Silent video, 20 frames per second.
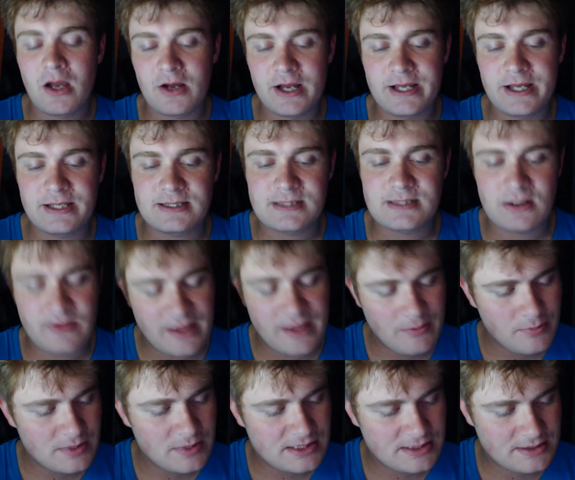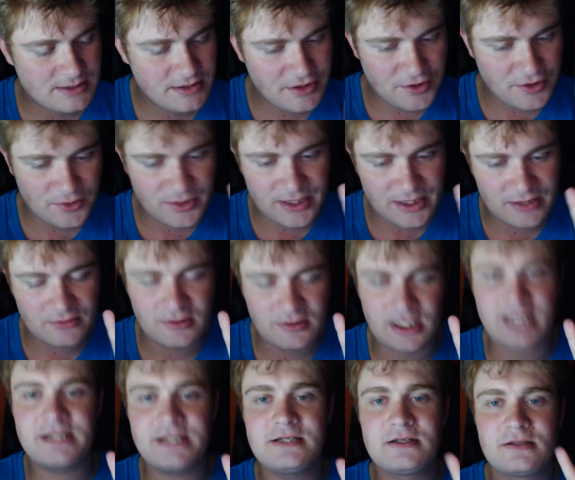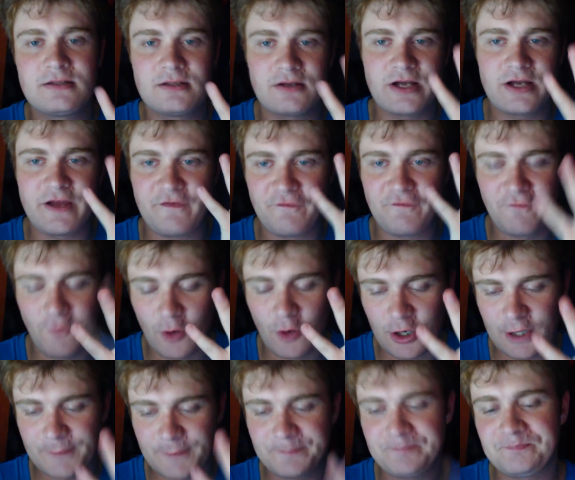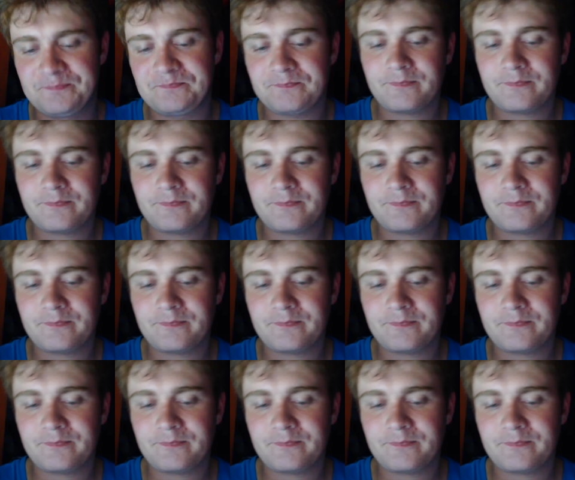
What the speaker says: Okay, so that was three, right? Okay, four.